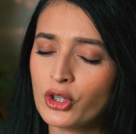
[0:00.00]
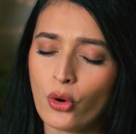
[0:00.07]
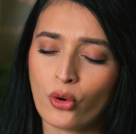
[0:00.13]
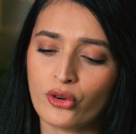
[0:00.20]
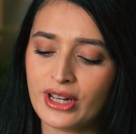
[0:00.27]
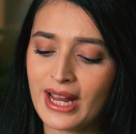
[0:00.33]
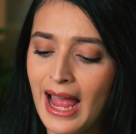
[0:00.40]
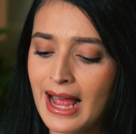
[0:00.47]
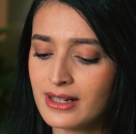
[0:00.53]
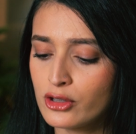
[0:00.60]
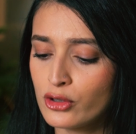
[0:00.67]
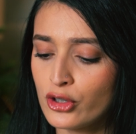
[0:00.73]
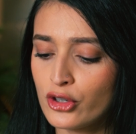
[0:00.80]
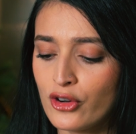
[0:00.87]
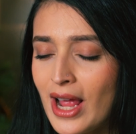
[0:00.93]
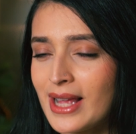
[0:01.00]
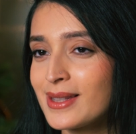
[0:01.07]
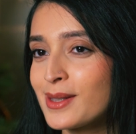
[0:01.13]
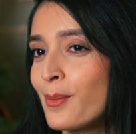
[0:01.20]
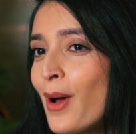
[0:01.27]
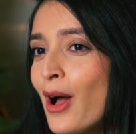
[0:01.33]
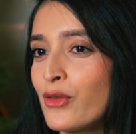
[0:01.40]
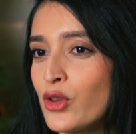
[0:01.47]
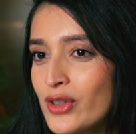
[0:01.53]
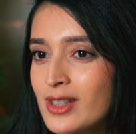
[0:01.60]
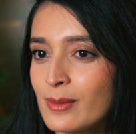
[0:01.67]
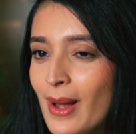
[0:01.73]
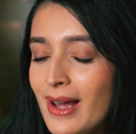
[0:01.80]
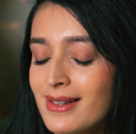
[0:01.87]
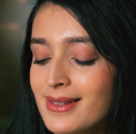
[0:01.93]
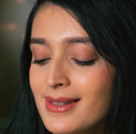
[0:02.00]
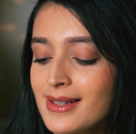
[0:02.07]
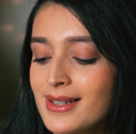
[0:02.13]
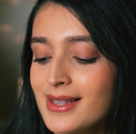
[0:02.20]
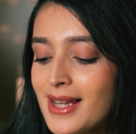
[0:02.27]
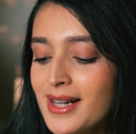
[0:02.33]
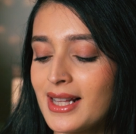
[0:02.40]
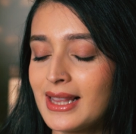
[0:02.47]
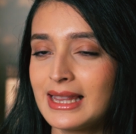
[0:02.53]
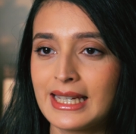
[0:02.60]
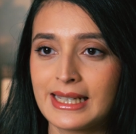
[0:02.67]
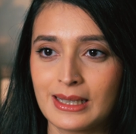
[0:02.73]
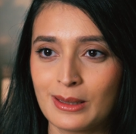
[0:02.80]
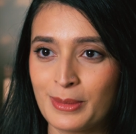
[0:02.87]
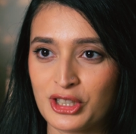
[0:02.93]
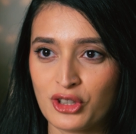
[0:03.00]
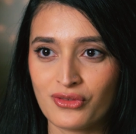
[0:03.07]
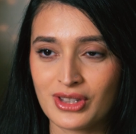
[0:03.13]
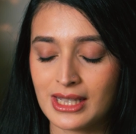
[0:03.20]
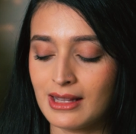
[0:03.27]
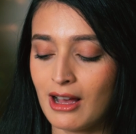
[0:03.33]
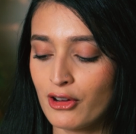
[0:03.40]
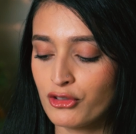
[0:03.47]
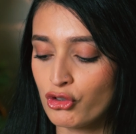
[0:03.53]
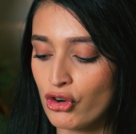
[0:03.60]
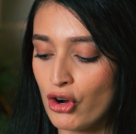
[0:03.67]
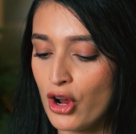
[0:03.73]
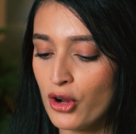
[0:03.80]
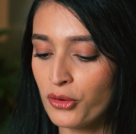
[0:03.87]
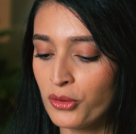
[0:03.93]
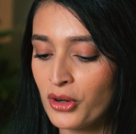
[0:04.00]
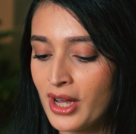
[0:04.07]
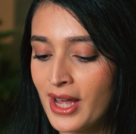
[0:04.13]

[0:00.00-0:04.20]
coriander, and some other spices, and a little bit of cilantro.